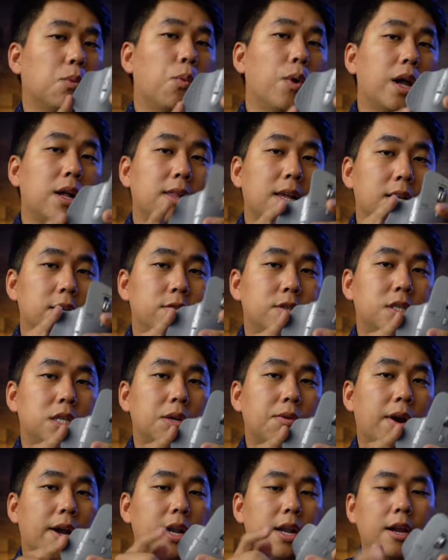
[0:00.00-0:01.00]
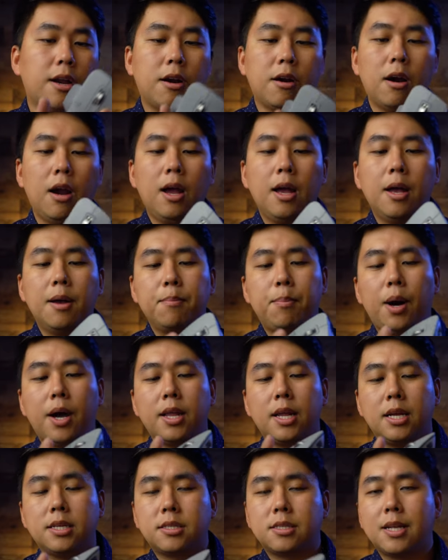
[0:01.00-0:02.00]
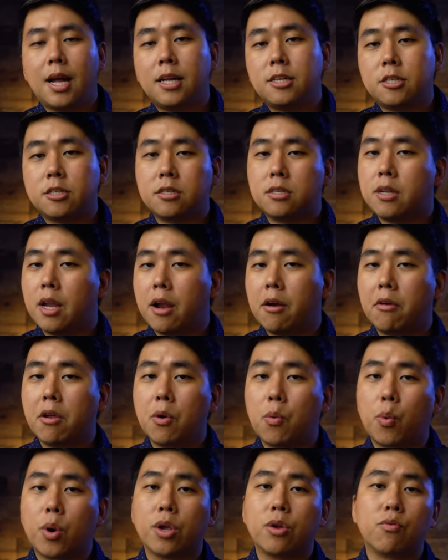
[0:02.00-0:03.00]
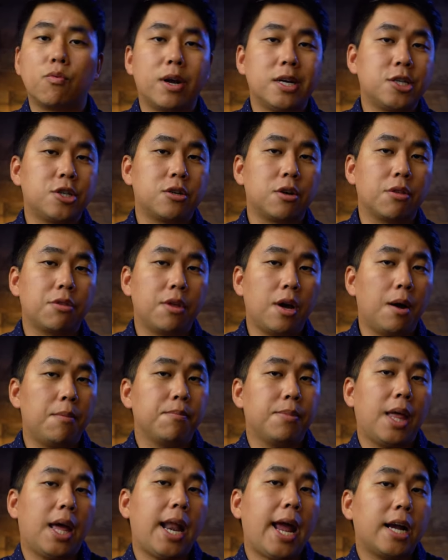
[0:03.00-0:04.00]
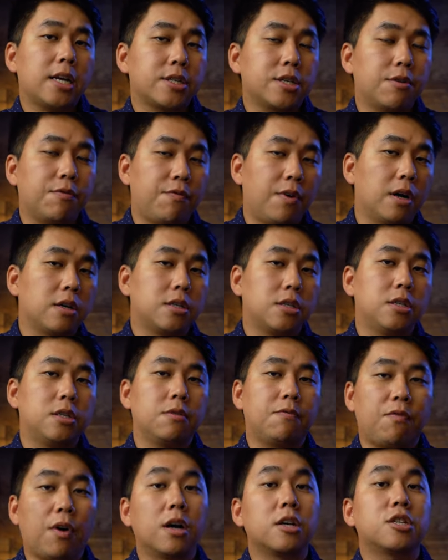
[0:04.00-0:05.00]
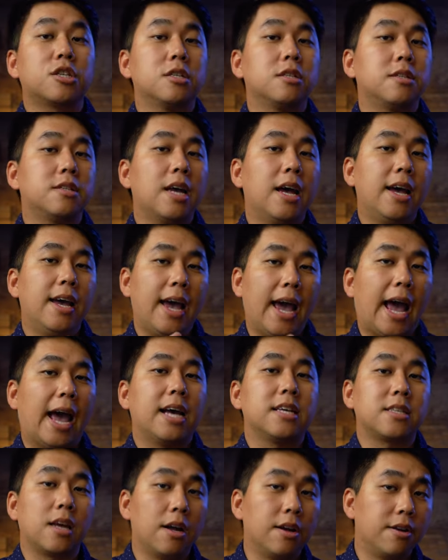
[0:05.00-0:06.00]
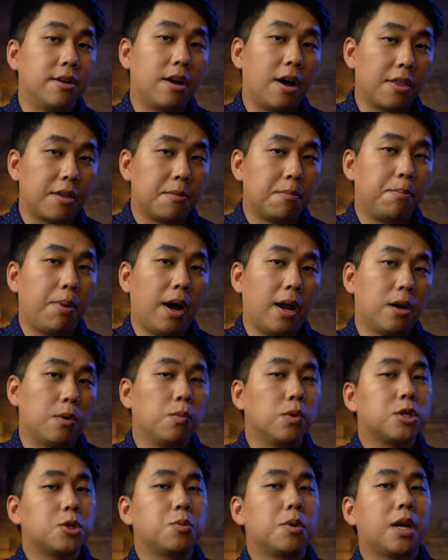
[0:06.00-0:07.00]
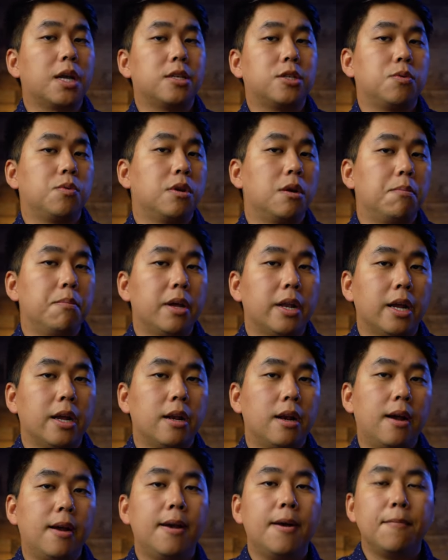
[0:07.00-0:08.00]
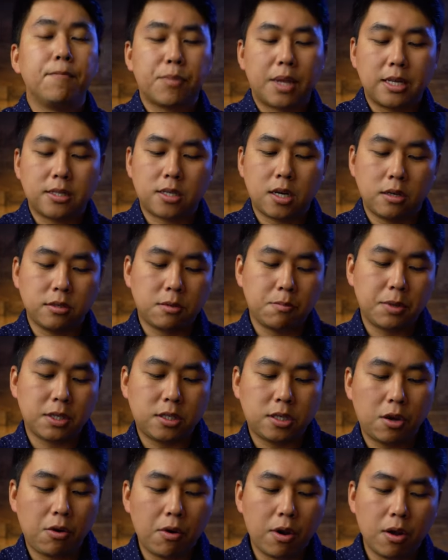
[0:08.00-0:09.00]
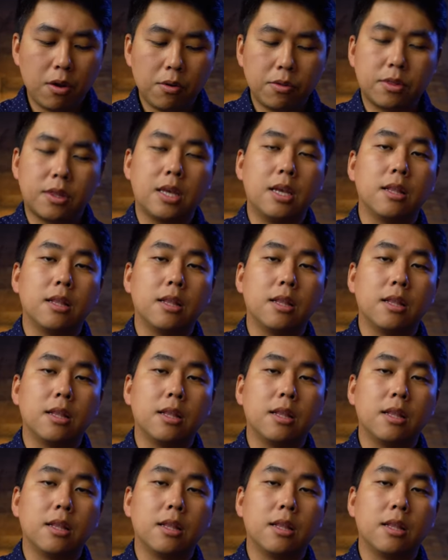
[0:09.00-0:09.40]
wing that you see right here, but it's not just an area where you rest your thumb, that actually function functions as another button, which we'll get to in a minute. In terms of material, the